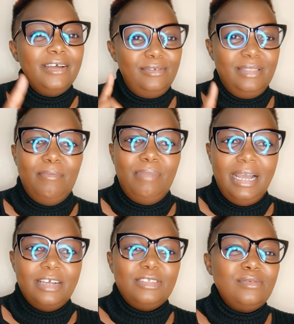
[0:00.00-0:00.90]
to the
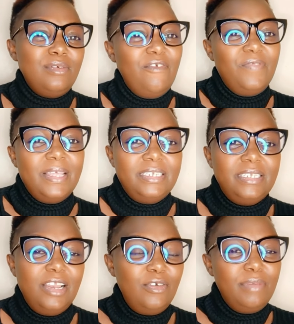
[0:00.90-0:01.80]
bank so if they
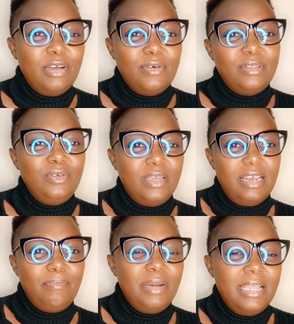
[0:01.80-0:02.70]
tell you because you
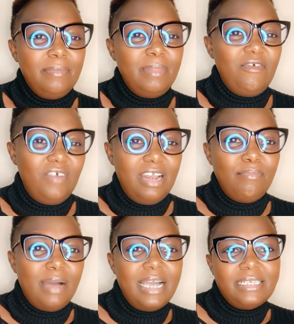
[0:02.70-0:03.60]
can bring the file
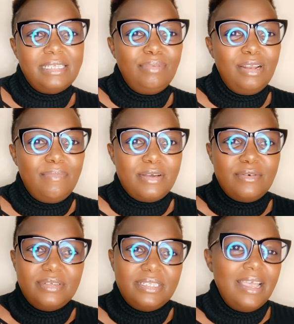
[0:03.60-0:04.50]
back simply
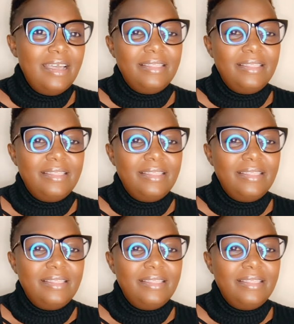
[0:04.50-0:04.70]
because